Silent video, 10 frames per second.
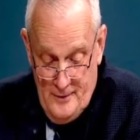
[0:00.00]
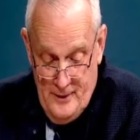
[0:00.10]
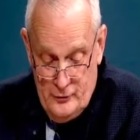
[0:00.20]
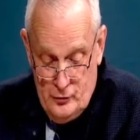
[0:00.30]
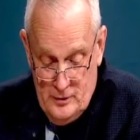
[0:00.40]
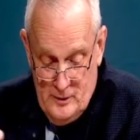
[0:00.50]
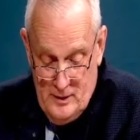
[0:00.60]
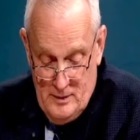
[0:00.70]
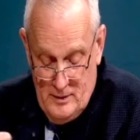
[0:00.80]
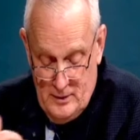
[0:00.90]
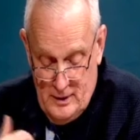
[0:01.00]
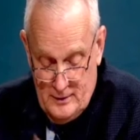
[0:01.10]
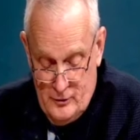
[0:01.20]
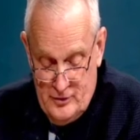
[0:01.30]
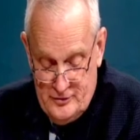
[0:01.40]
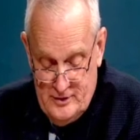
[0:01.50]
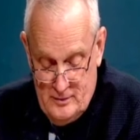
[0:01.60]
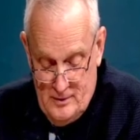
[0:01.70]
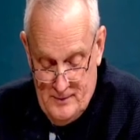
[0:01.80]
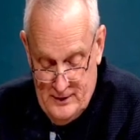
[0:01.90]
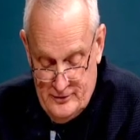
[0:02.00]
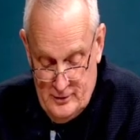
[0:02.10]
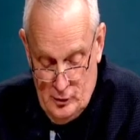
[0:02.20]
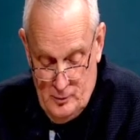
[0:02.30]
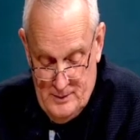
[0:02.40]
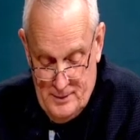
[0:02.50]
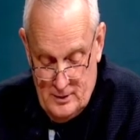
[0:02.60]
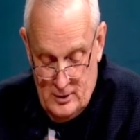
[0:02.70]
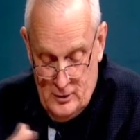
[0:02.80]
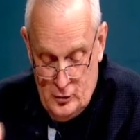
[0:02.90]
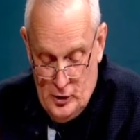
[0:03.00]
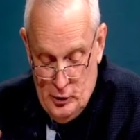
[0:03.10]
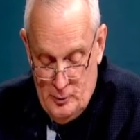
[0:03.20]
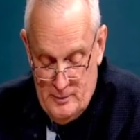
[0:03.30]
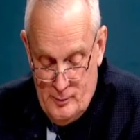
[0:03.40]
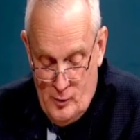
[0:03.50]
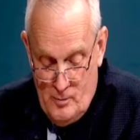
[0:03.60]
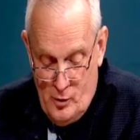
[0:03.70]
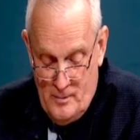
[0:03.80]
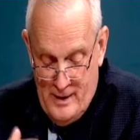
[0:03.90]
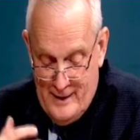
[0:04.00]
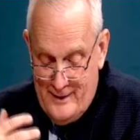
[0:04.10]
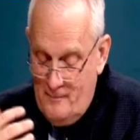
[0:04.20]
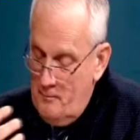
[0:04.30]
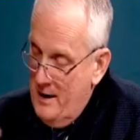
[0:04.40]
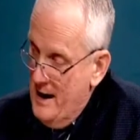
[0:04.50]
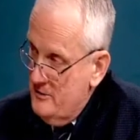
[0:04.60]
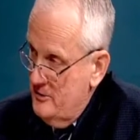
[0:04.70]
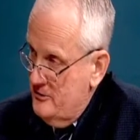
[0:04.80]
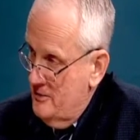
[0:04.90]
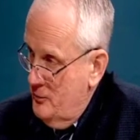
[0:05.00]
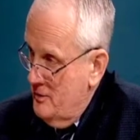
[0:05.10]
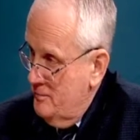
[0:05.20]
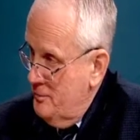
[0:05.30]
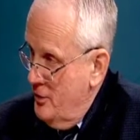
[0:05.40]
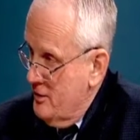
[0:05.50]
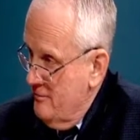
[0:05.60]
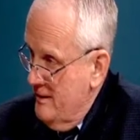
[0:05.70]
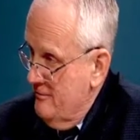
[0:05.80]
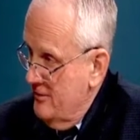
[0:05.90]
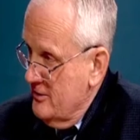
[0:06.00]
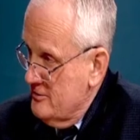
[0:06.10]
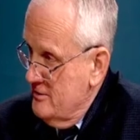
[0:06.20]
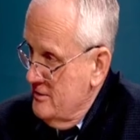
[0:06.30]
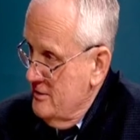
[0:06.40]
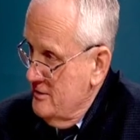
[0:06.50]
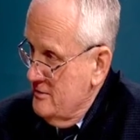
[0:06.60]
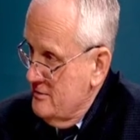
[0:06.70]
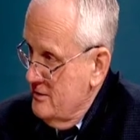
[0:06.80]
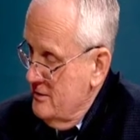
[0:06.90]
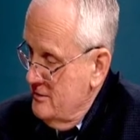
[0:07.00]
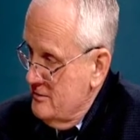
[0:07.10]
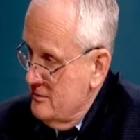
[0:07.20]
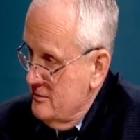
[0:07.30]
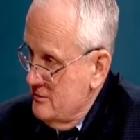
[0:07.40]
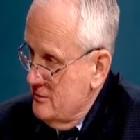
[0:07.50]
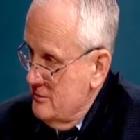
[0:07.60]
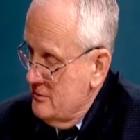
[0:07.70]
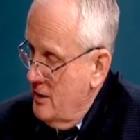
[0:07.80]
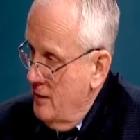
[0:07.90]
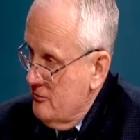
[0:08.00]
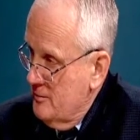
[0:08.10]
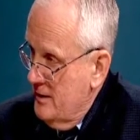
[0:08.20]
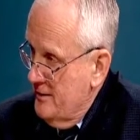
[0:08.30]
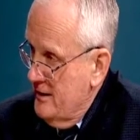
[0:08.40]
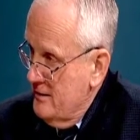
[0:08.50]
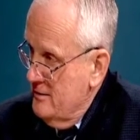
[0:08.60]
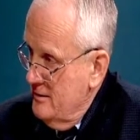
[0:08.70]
Now, Julie, Christine mentioned a little bit, but talk a little bit more about companionship. What part of that function is covered by that?